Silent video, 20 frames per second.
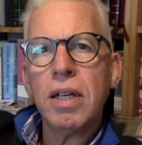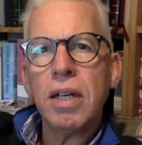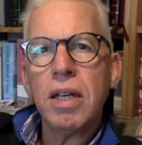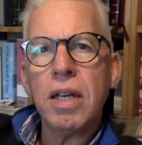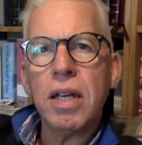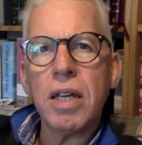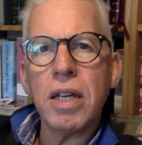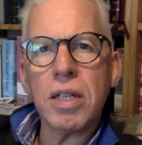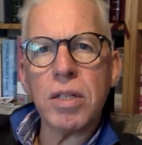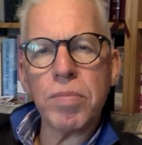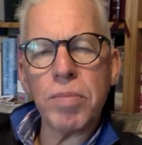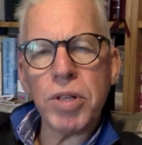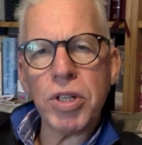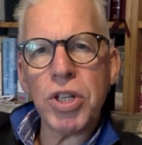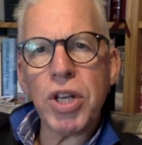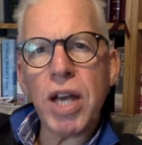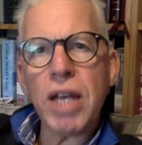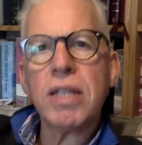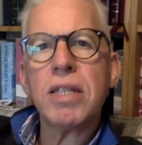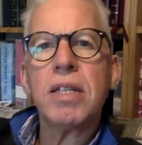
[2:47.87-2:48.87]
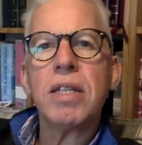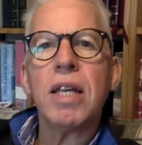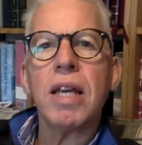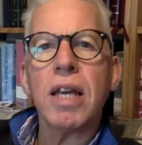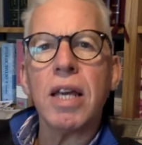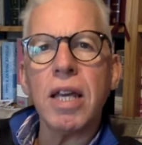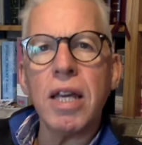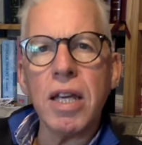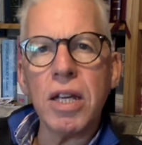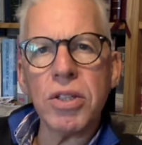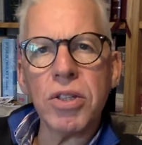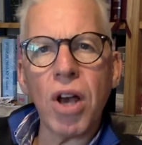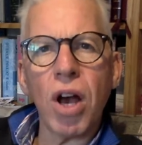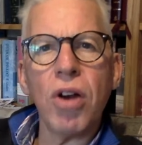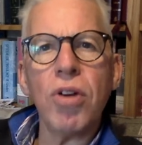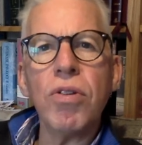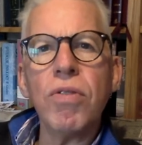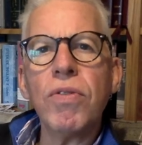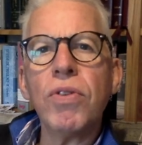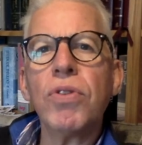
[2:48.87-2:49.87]
He is majestic. He is
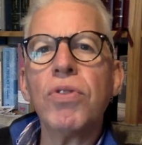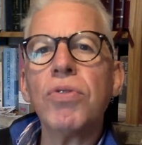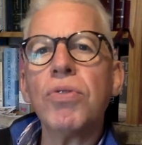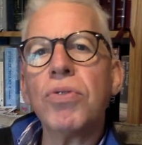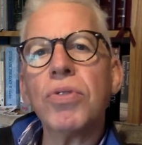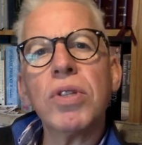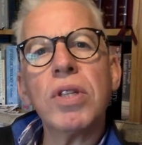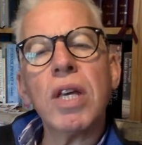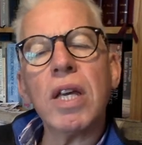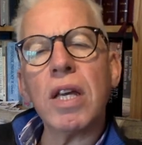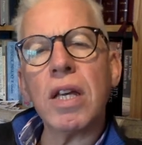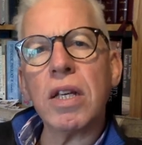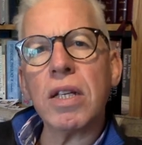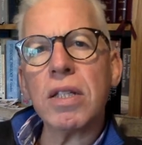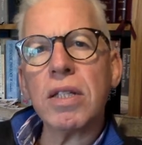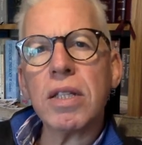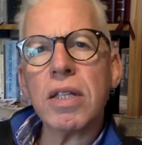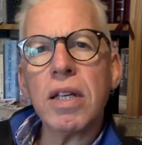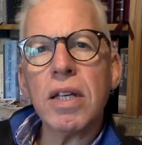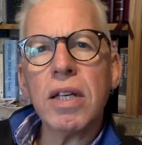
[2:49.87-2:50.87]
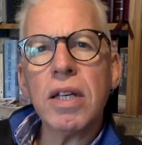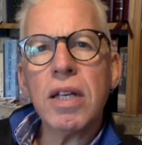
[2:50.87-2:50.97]
over all things.